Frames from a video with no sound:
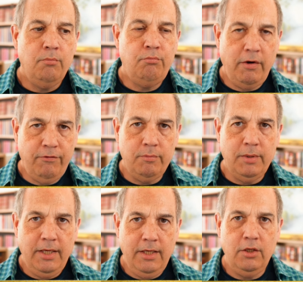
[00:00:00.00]

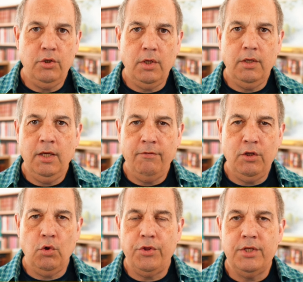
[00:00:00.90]
Preferably, if
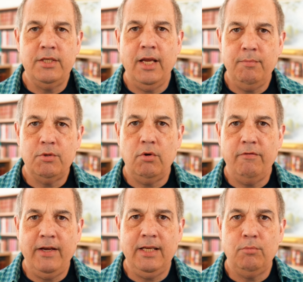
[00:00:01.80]
the authors' names are
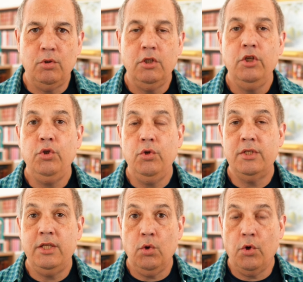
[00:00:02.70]
available,
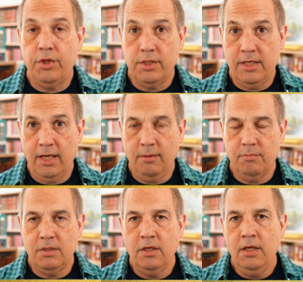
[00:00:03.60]
use the authors'
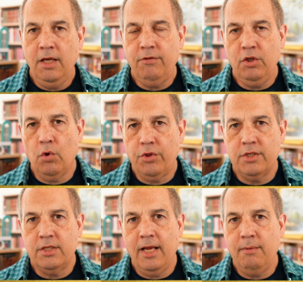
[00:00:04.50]
names. If the
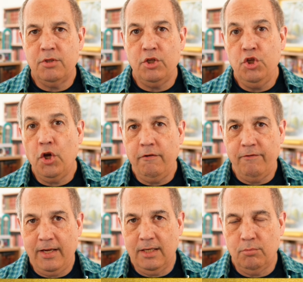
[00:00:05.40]
authors' names are not
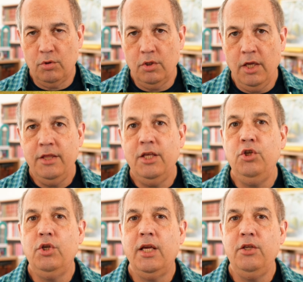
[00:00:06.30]
available, then
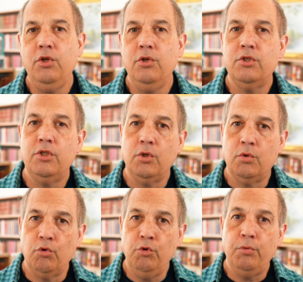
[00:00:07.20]
you can use the
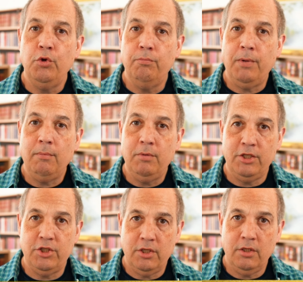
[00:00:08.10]
group who
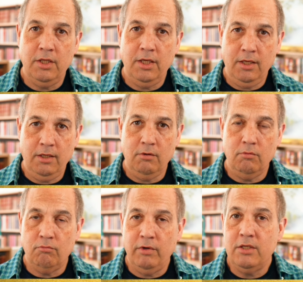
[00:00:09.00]
published the
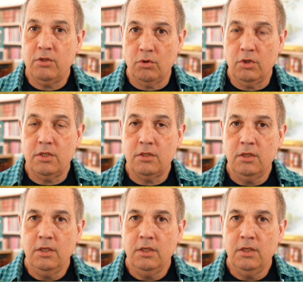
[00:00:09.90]
resource